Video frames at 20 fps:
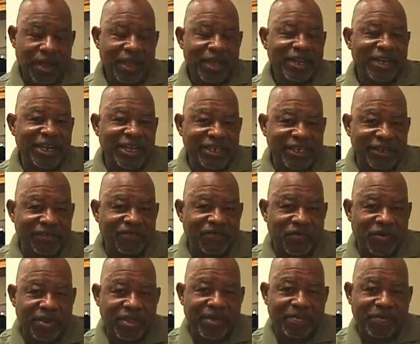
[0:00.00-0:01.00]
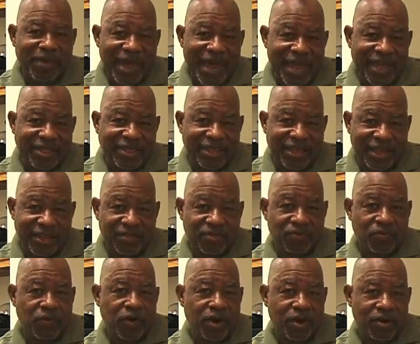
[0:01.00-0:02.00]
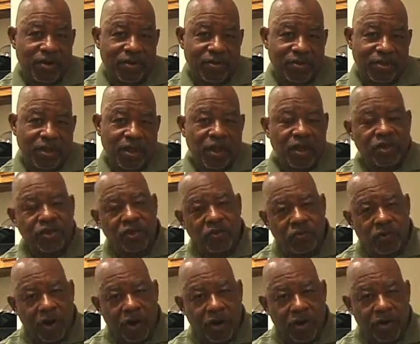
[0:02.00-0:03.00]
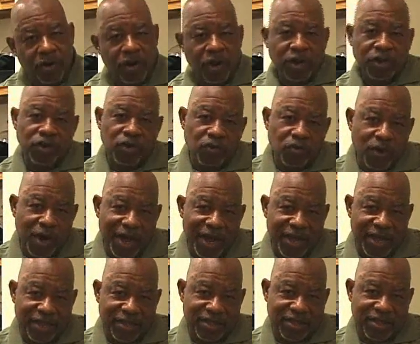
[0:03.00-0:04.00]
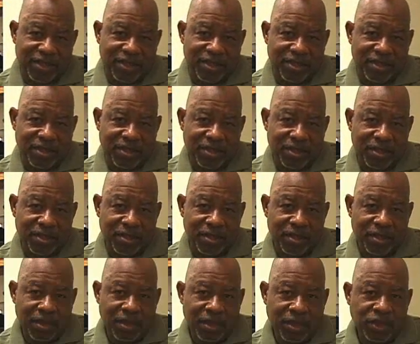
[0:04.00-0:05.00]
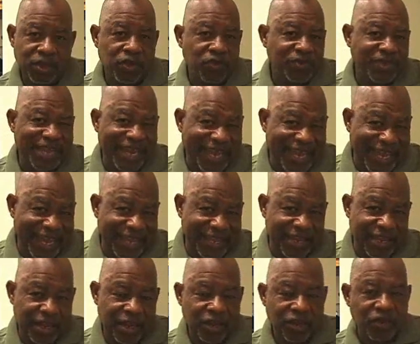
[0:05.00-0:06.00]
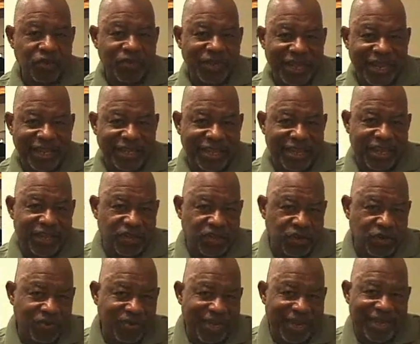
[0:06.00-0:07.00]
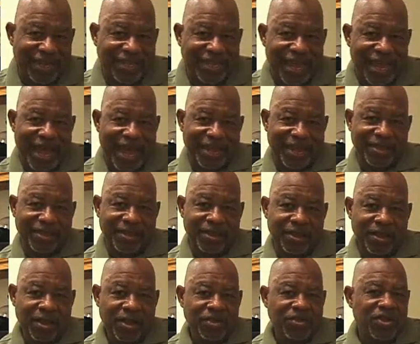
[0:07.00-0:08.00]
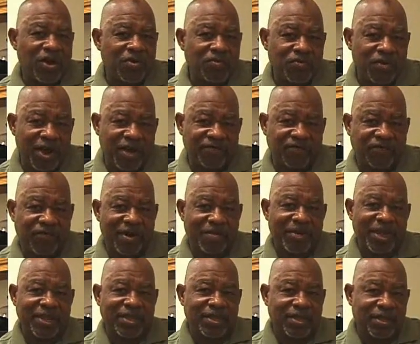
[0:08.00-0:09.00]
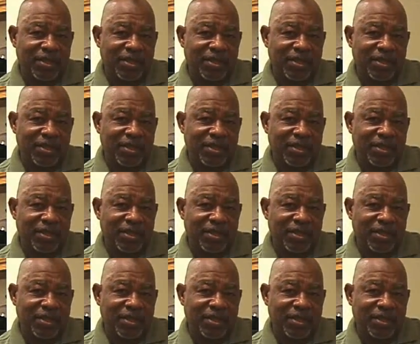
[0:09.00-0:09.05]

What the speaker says: Listen for the past tense words. You were, you was. You did this, you did that. Don't run from it.